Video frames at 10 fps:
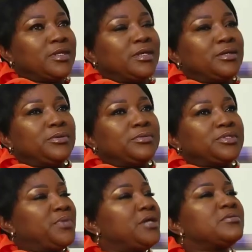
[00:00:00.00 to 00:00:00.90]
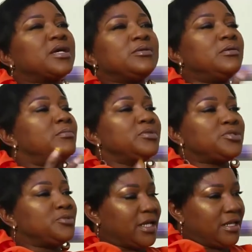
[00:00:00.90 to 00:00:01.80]
you know. So, but you can almost
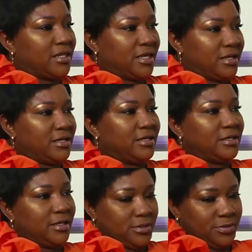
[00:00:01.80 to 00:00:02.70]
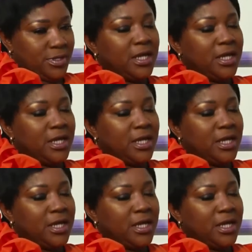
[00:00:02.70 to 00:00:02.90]
do anything, you know.